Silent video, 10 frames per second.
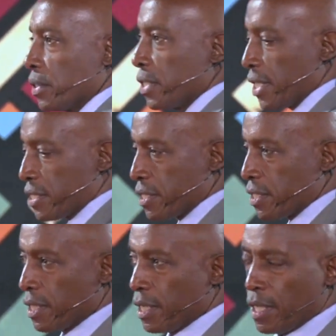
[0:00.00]
Yes.
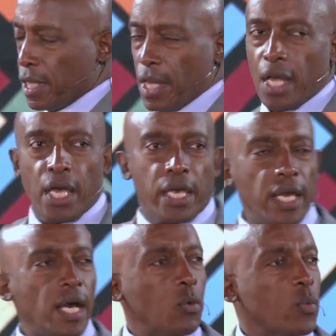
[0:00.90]

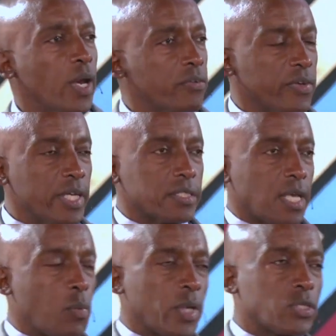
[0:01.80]
Here we are revealed,
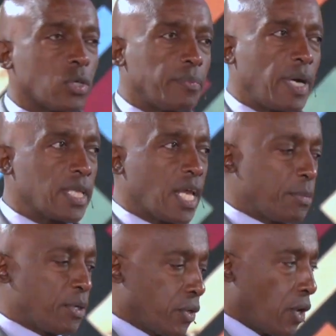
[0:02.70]
uh, we are told about the name
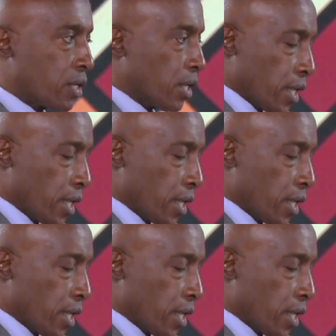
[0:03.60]
of God.